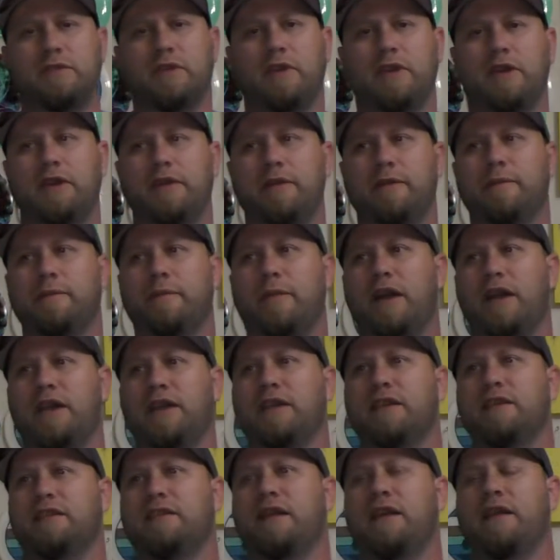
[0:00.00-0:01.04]
I
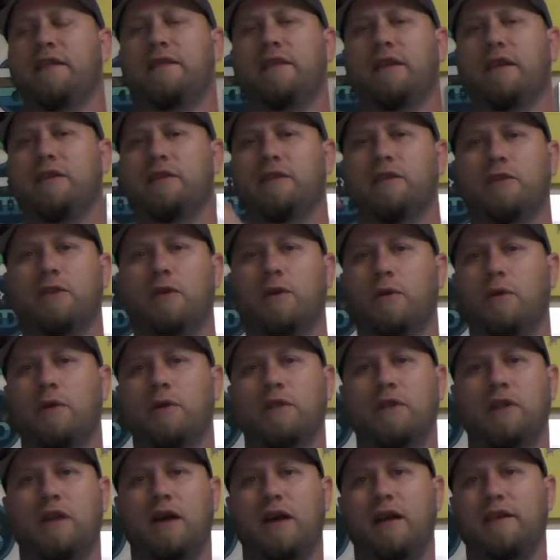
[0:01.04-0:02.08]
get that thing to go a
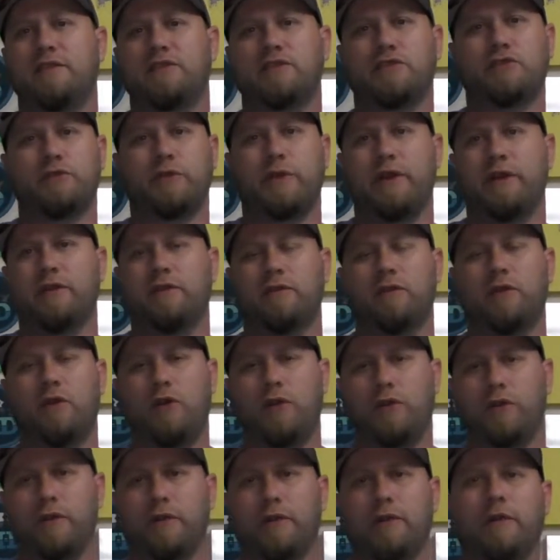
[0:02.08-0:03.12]
lot straighter,
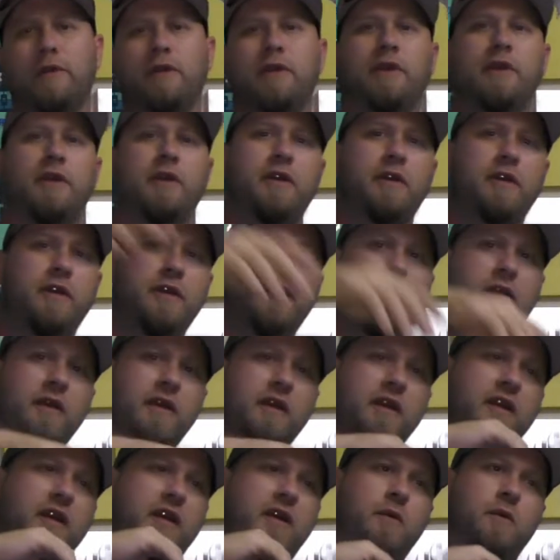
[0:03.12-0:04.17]
longer.
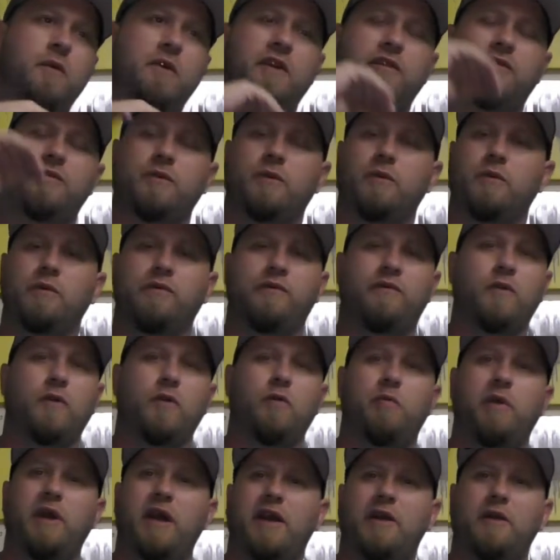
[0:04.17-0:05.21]
When I throw it with
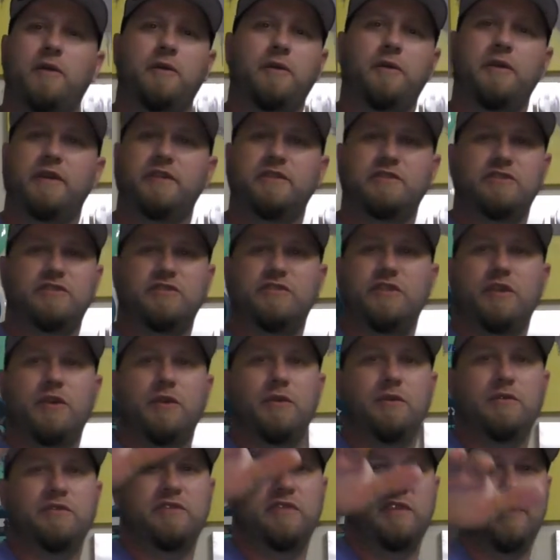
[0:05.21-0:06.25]
full power, it just
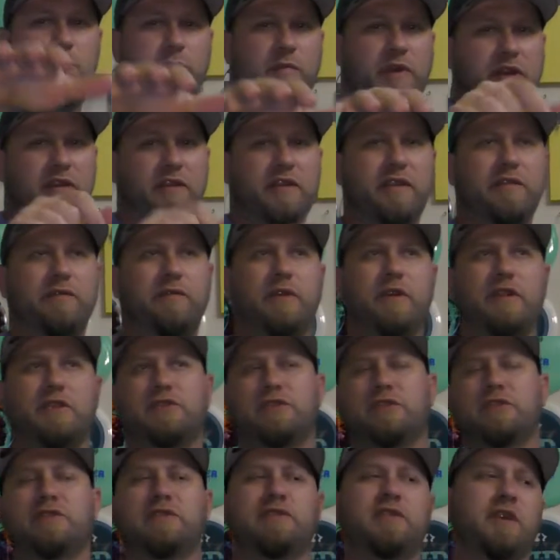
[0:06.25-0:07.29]
goes and then barely
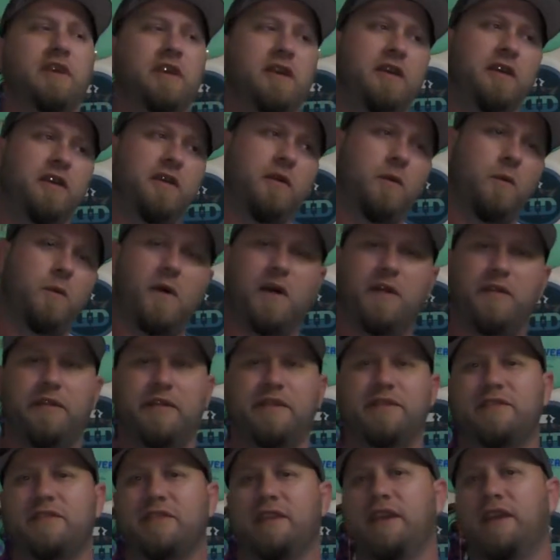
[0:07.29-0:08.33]
finishes. While
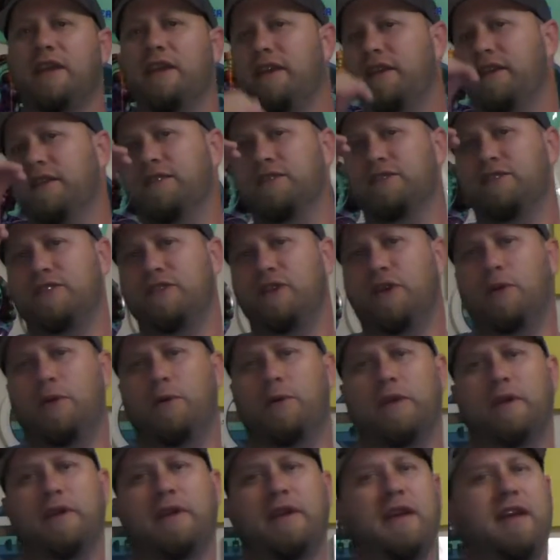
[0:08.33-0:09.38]
this thing is
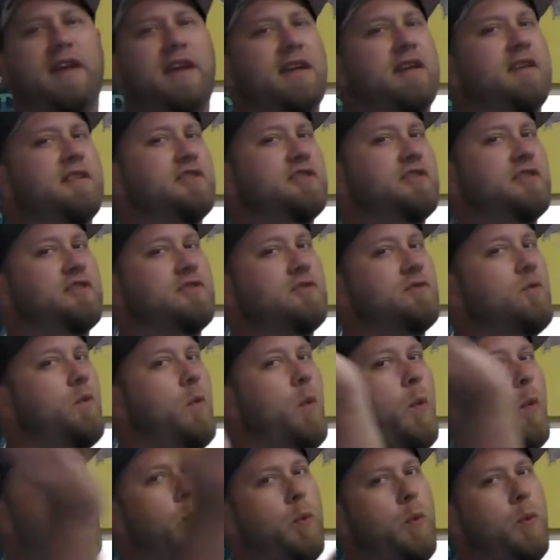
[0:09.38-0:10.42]
going and just
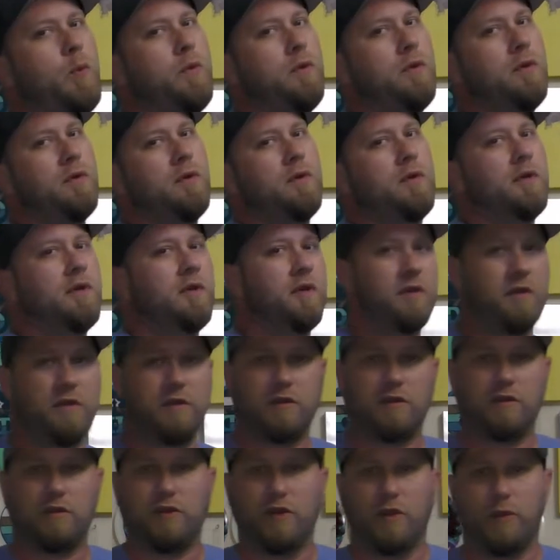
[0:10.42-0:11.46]

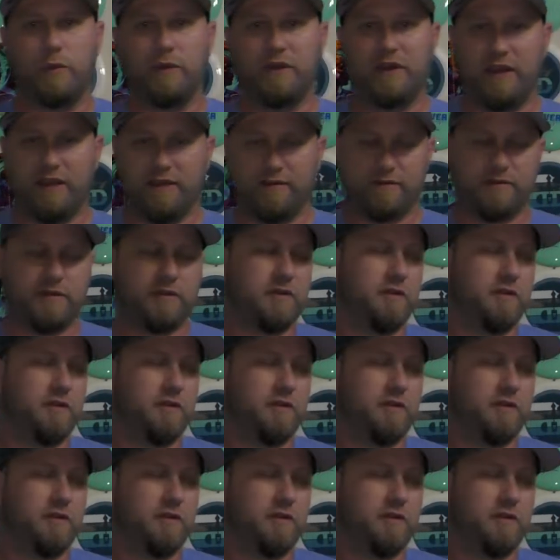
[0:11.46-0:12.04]
going left.